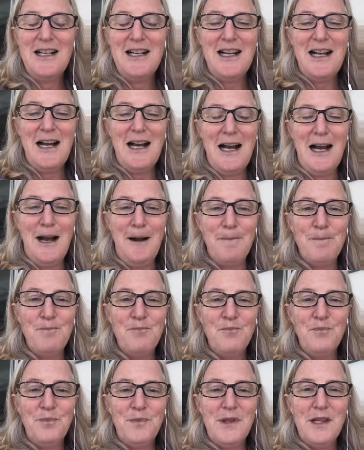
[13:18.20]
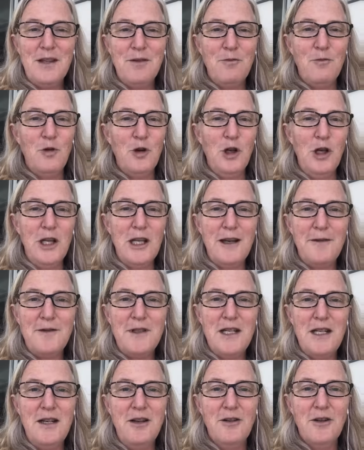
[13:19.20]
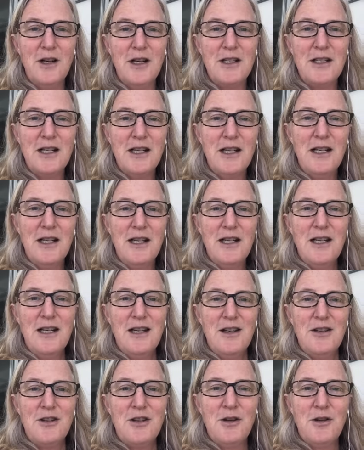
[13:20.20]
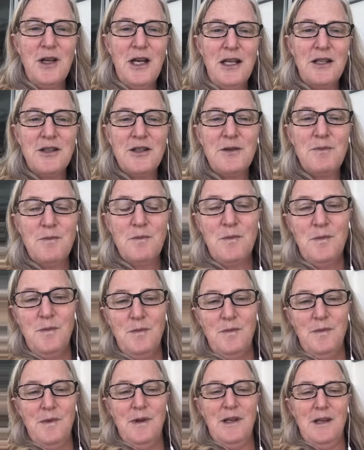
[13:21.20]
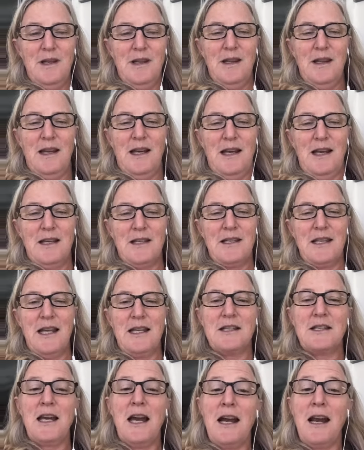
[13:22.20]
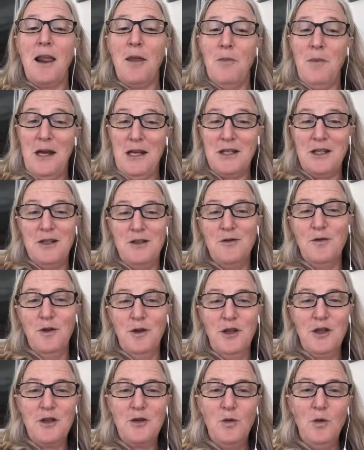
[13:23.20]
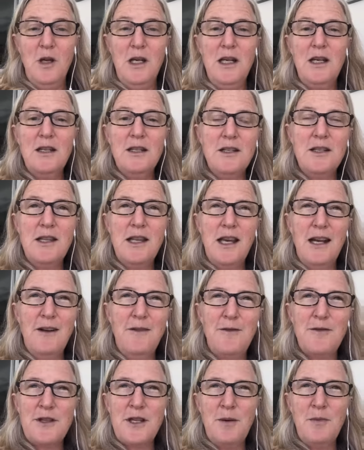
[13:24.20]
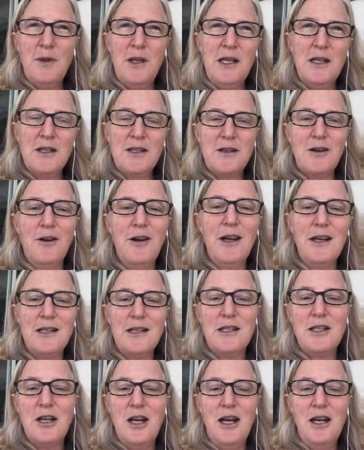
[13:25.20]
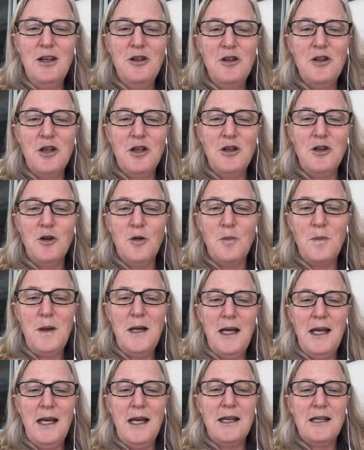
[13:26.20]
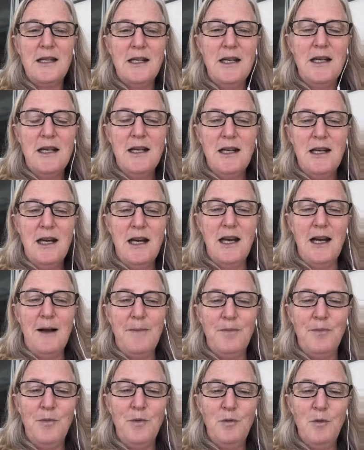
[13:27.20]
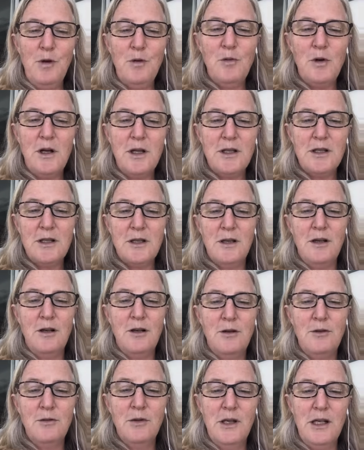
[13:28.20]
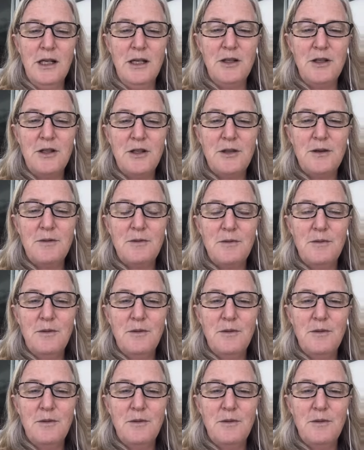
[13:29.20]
Would love to hear it. So I guess that's kind of the message for this week, is that if something is starting to change in your pet, we want to always